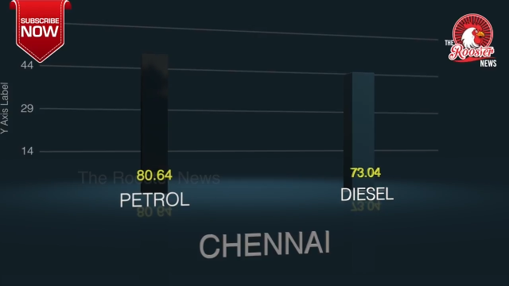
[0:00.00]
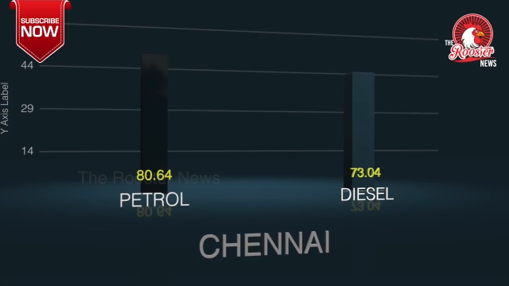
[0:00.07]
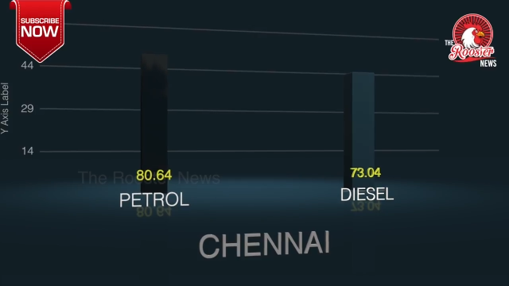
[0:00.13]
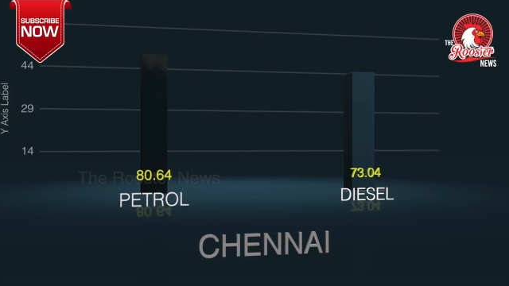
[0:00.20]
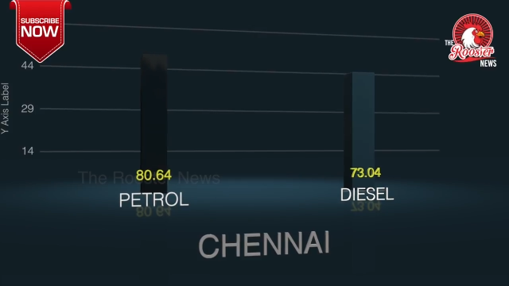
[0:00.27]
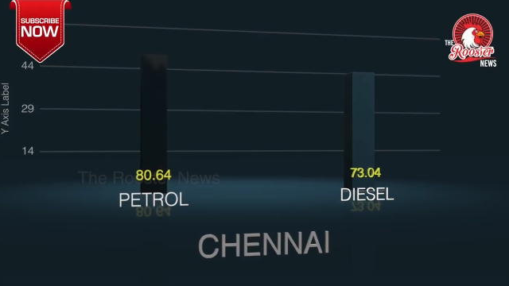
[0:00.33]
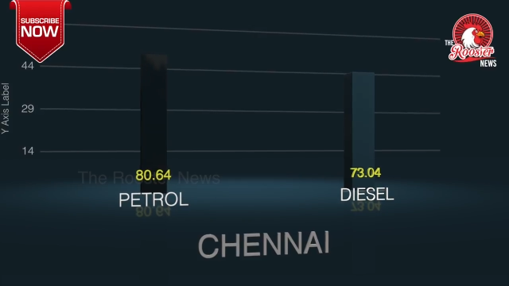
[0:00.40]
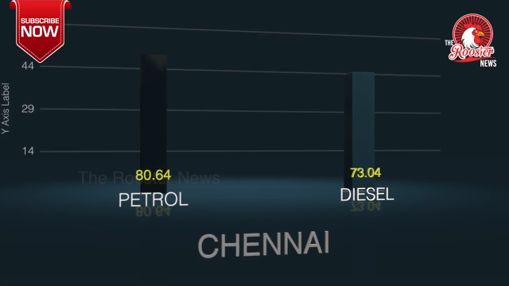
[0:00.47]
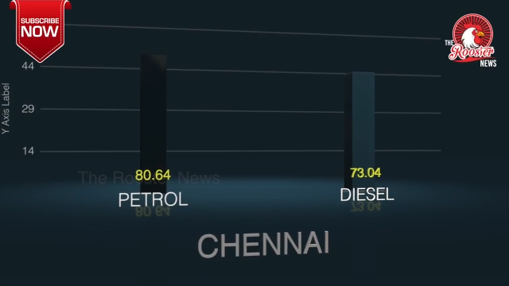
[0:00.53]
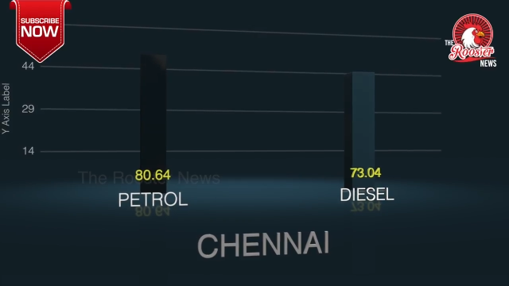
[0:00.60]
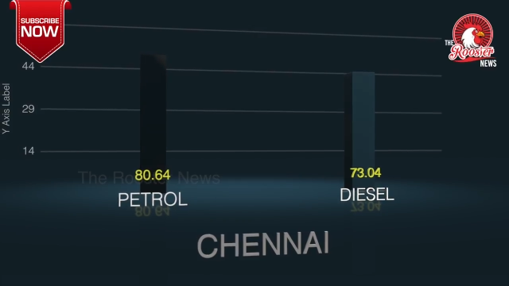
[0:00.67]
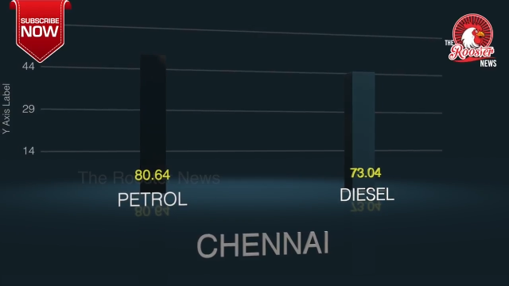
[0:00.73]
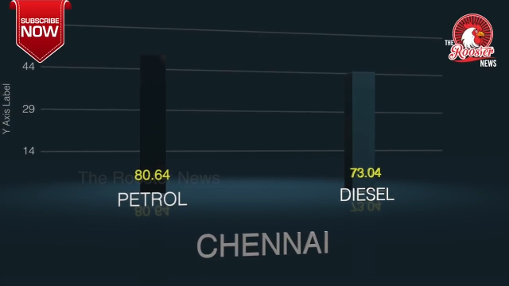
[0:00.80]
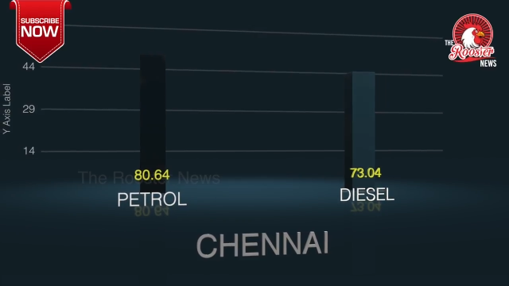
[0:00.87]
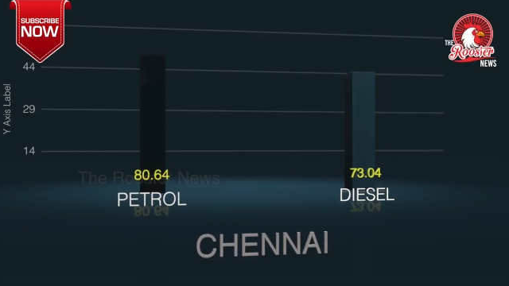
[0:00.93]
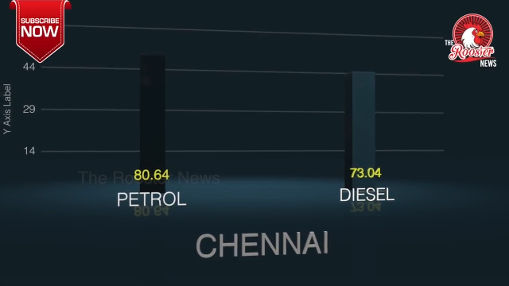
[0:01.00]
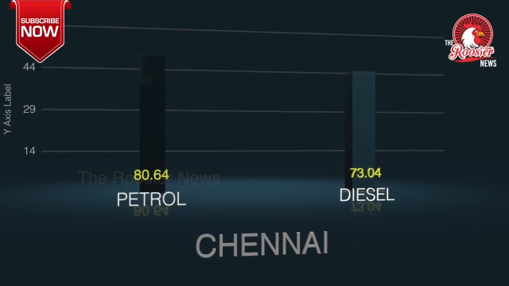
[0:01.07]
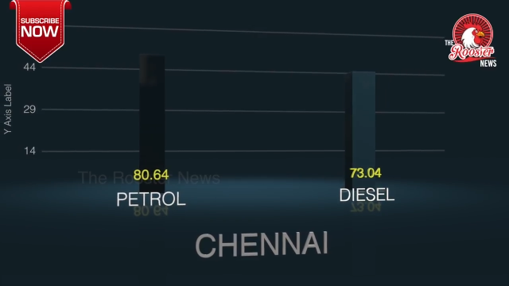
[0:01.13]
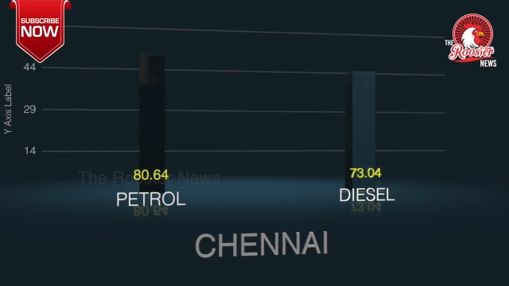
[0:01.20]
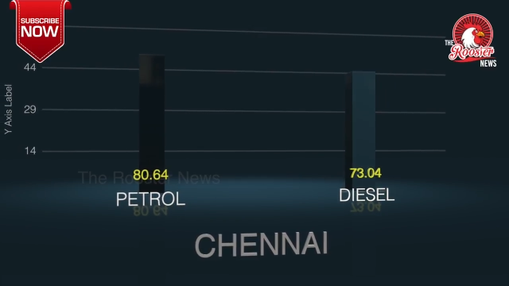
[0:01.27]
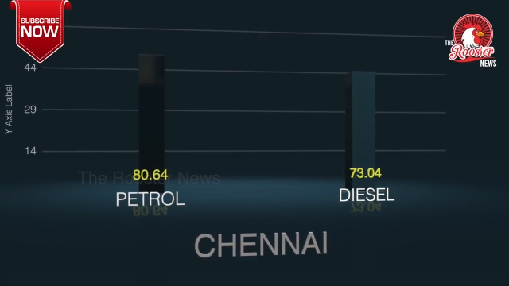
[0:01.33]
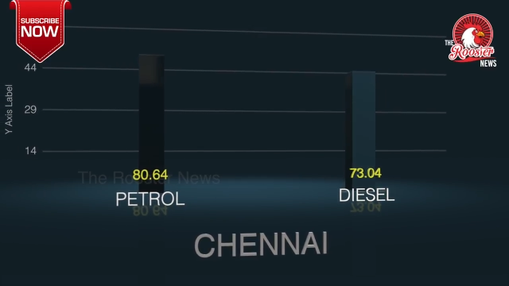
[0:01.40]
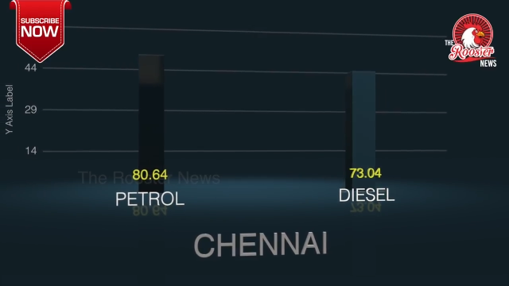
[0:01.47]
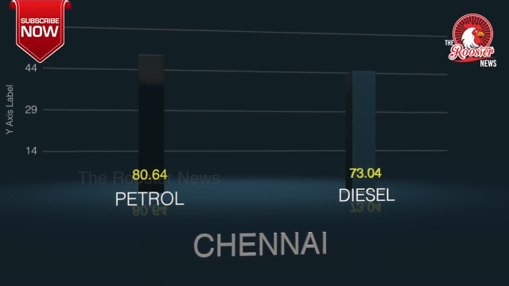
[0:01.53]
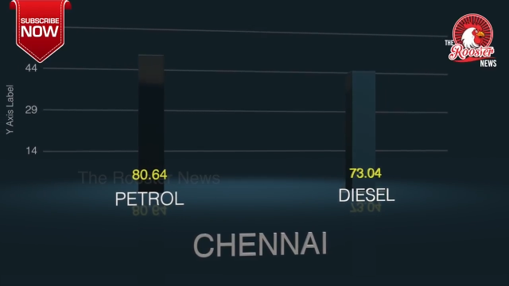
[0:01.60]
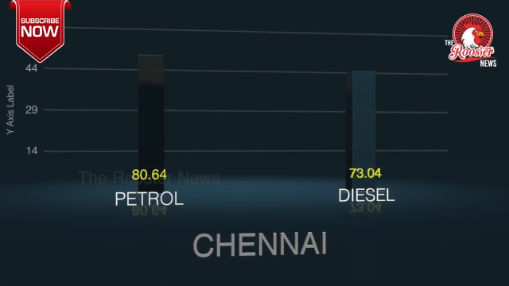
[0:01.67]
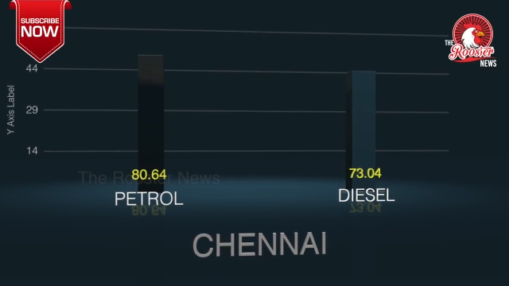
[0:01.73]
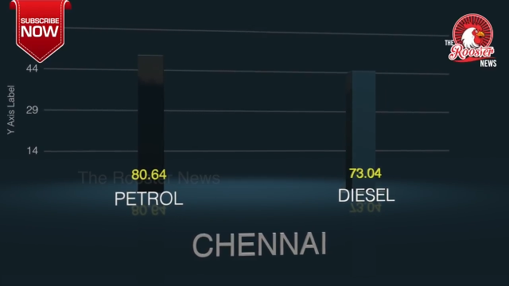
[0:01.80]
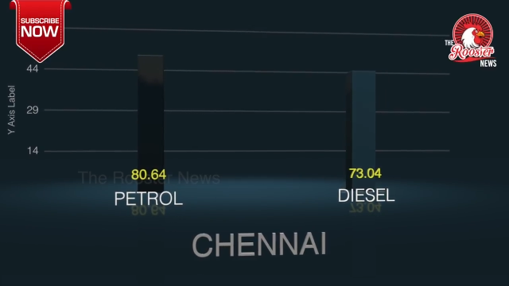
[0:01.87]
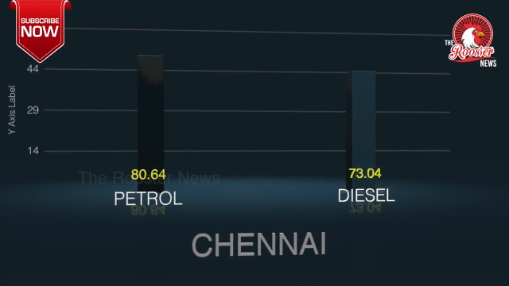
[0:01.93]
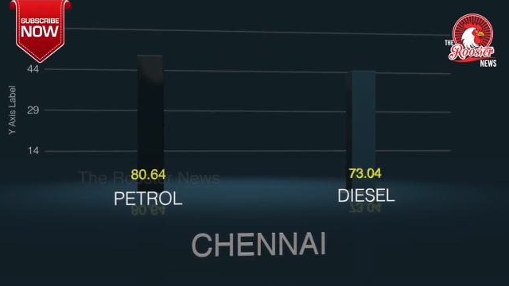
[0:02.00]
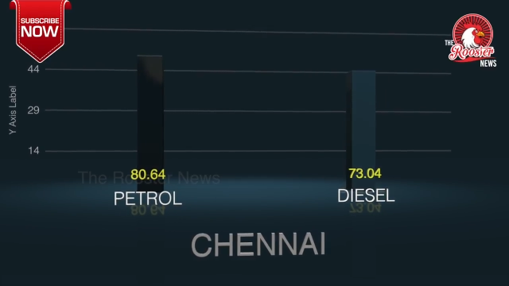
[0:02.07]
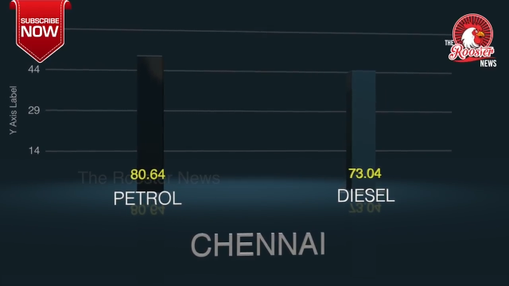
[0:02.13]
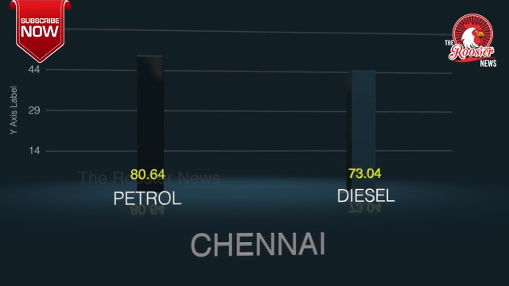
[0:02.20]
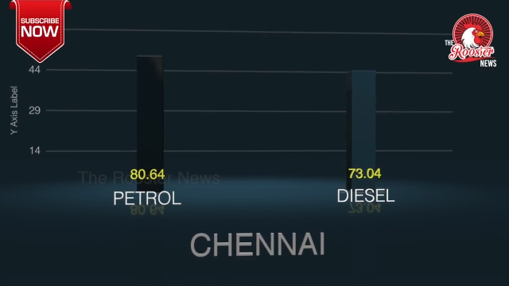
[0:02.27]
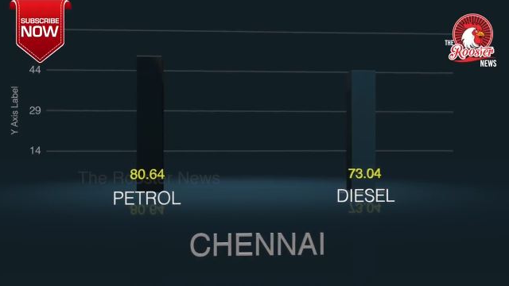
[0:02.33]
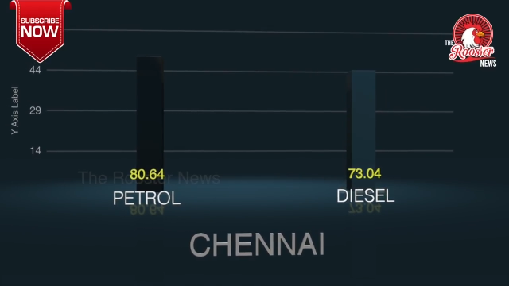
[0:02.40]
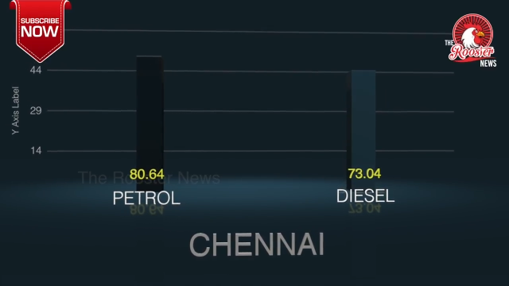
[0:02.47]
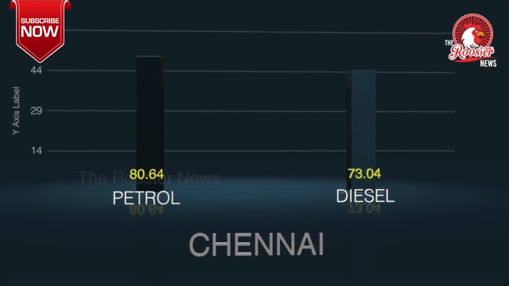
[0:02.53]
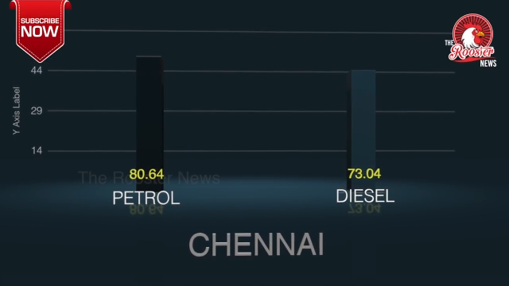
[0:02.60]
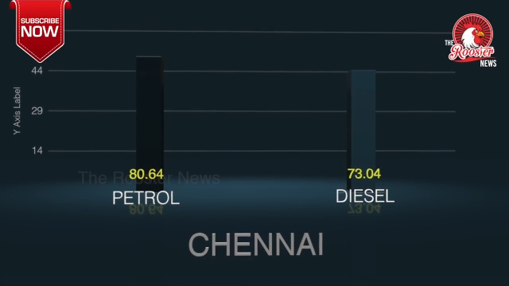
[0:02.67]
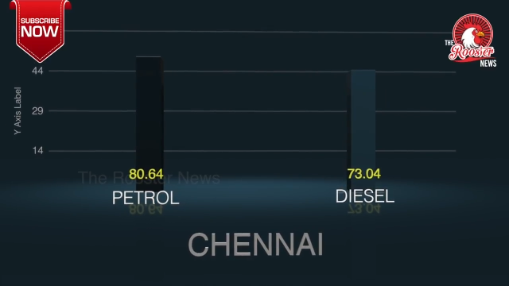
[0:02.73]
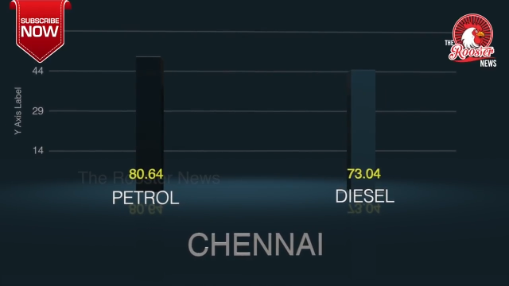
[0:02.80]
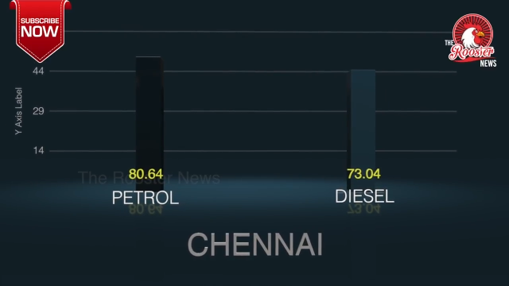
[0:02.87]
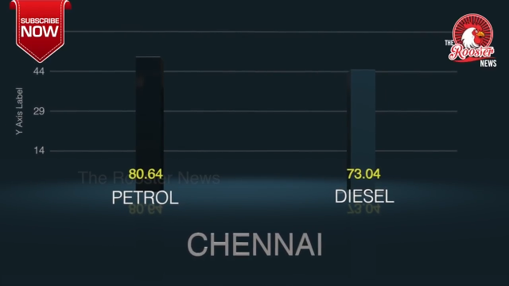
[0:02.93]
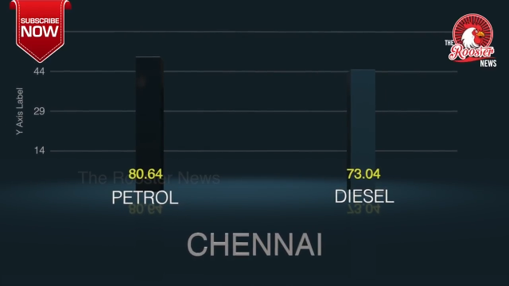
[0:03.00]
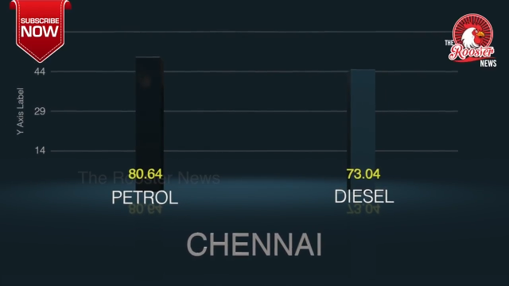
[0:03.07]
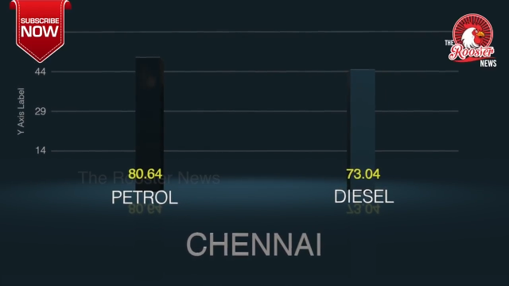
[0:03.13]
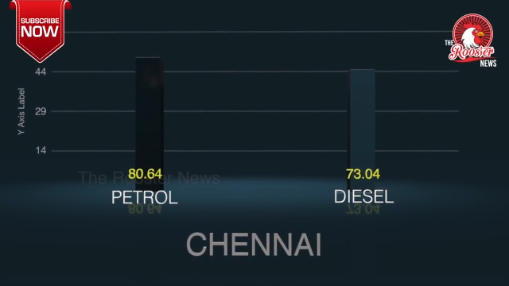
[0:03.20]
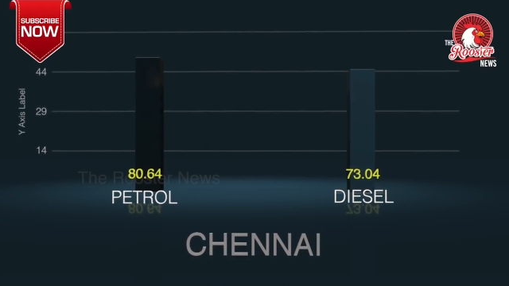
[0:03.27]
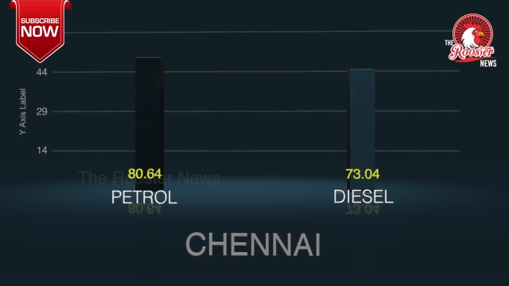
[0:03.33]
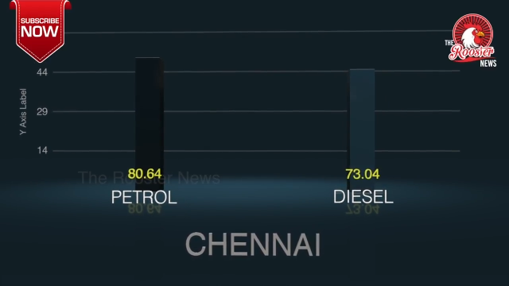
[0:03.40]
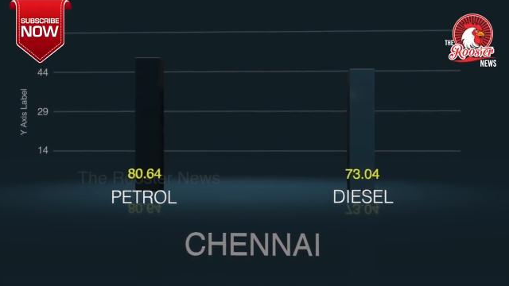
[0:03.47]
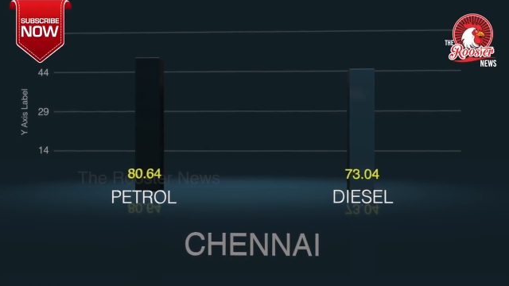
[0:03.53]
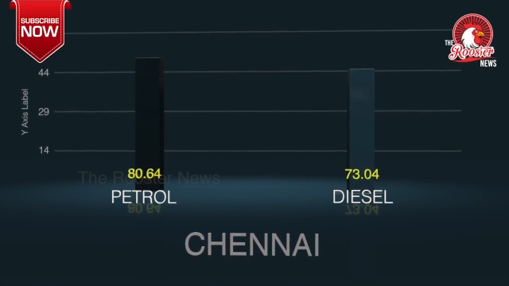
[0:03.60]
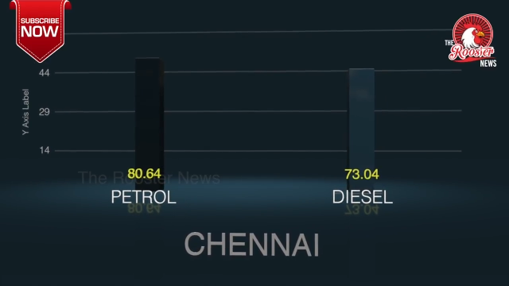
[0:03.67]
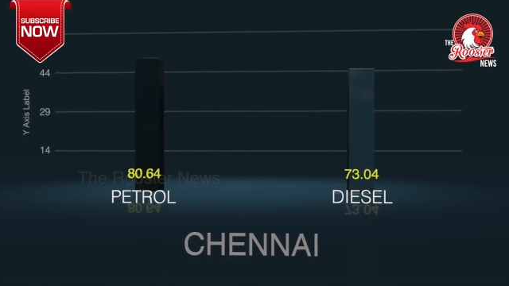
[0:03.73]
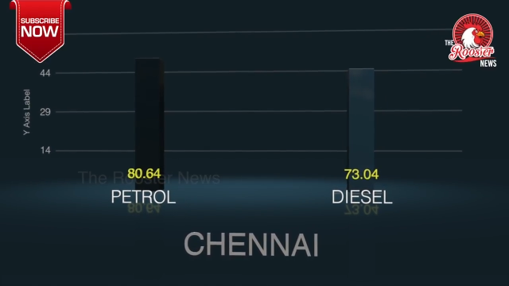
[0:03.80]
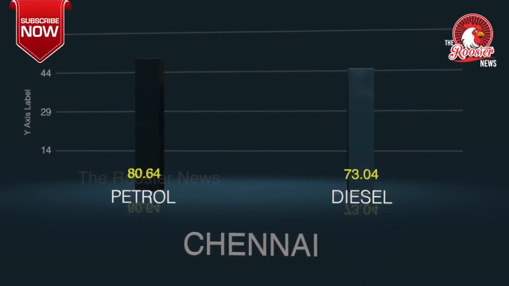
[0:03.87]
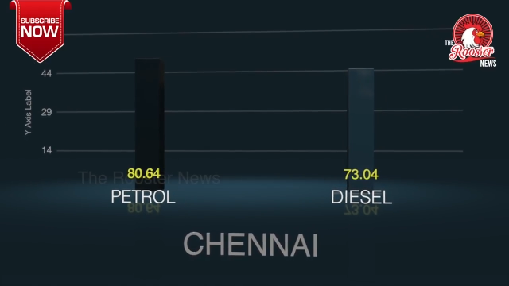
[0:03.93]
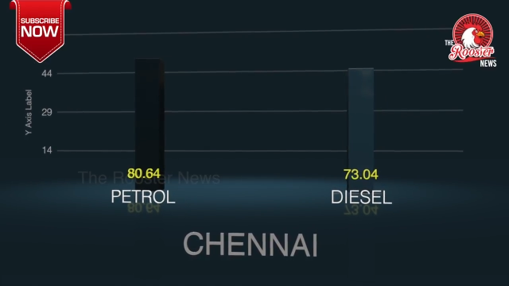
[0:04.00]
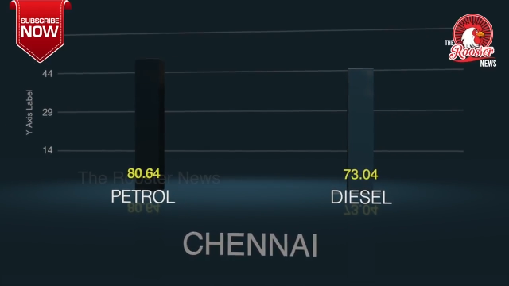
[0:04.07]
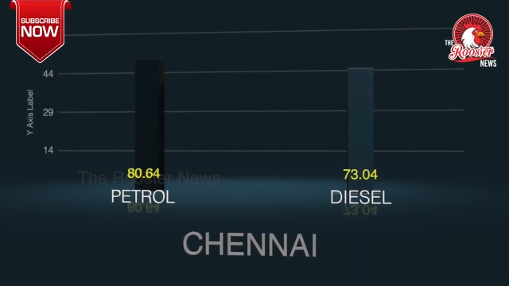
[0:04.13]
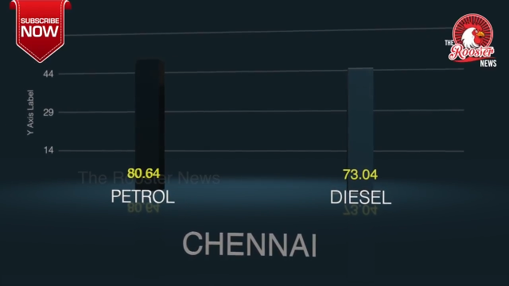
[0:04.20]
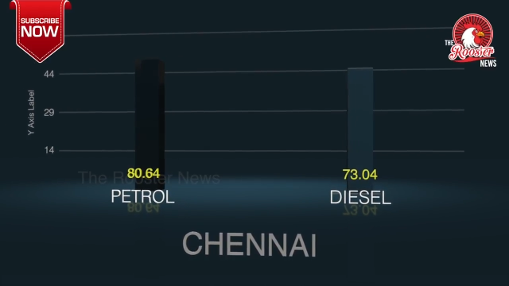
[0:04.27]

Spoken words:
[unreadable: no face in view]